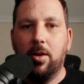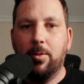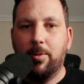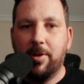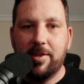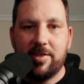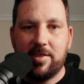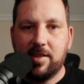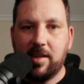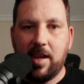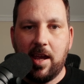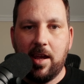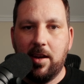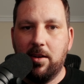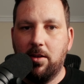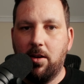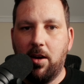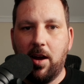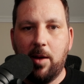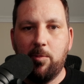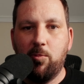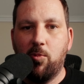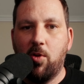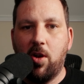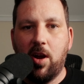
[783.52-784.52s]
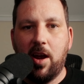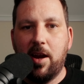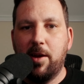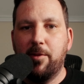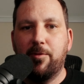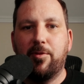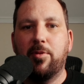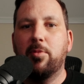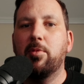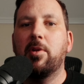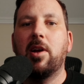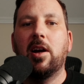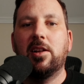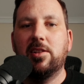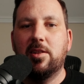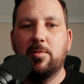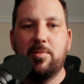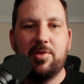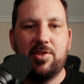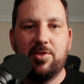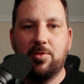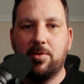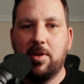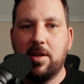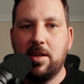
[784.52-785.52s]
Once again, I'm Ryan from Color
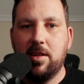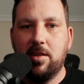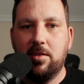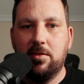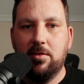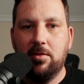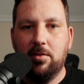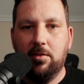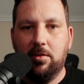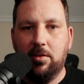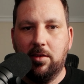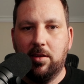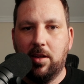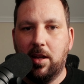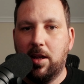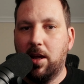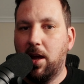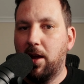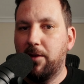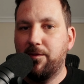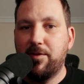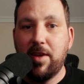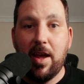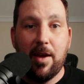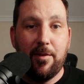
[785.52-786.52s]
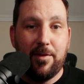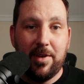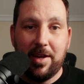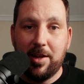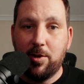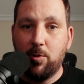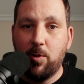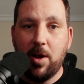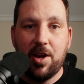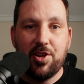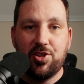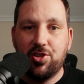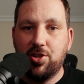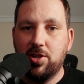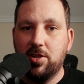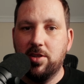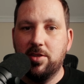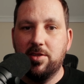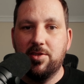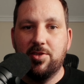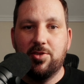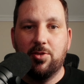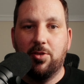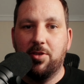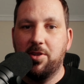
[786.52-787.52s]
Between. If you have any
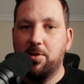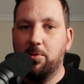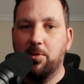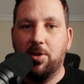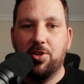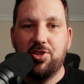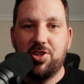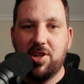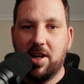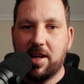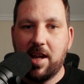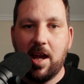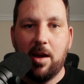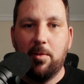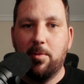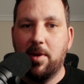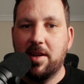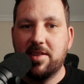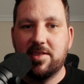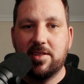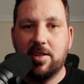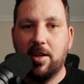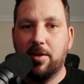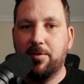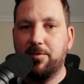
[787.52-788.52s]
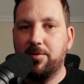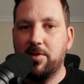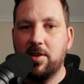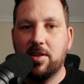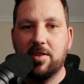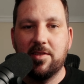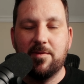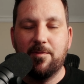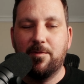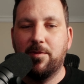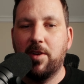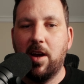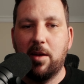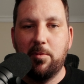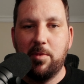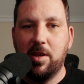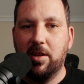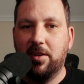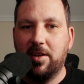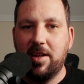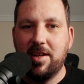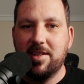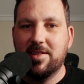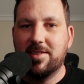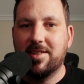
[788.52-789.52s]
questions or you want to check out my stuff, you can find me
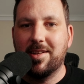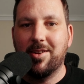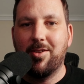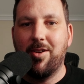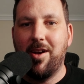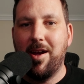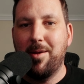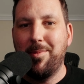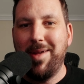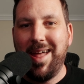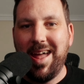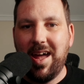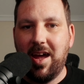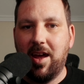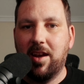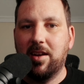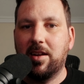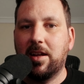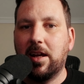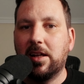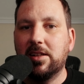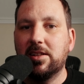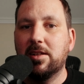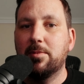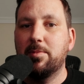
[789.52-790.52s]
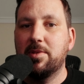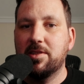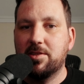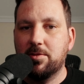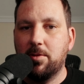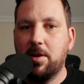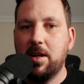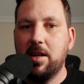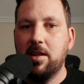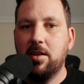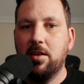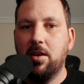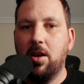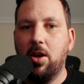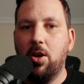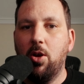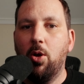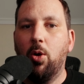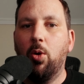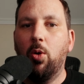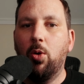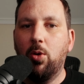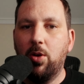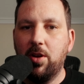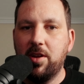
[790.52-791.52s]
on Instagram at ColorBetween,
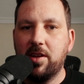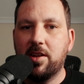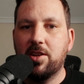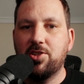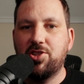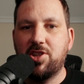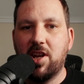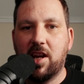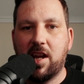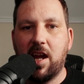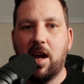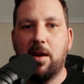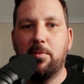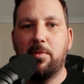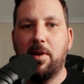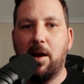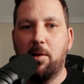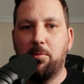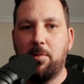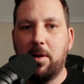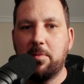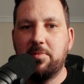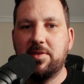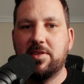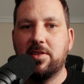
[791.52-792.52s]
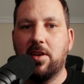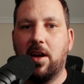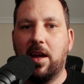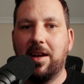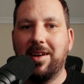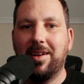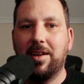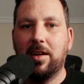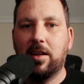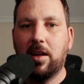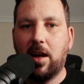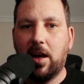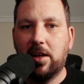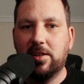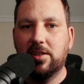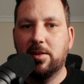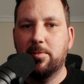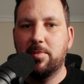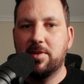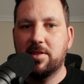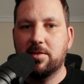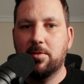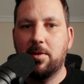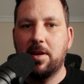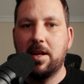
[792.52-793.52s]
or you can check out my website,
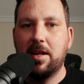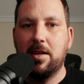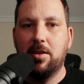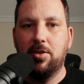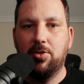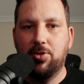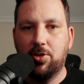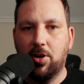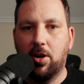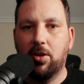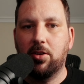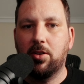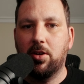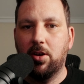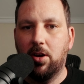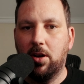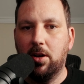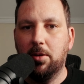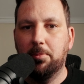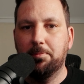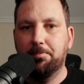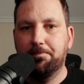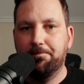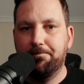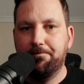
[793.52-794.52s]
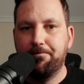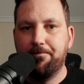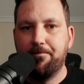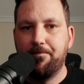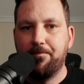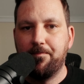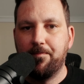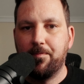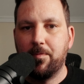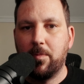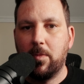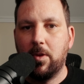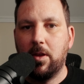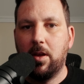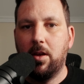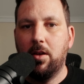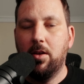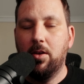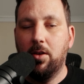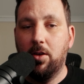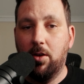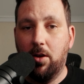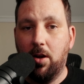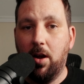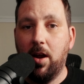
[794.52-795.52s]
colorbetween.com.
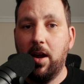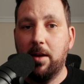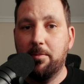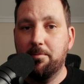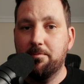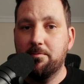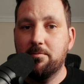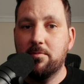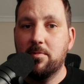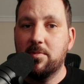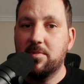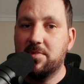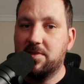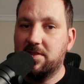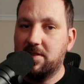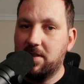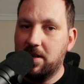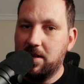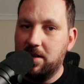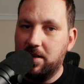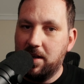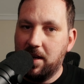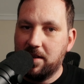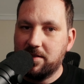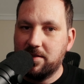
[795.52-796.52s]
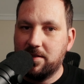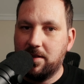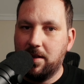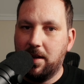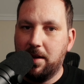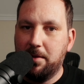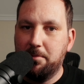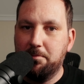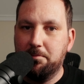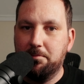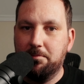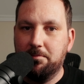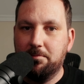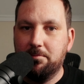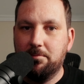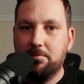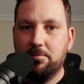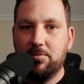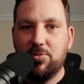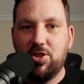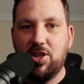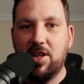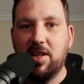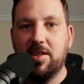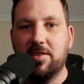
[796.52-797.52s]
All right, see you next time.
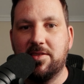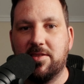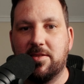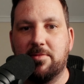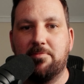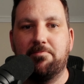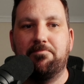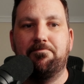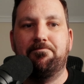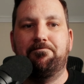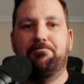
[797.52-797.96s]
Cheers.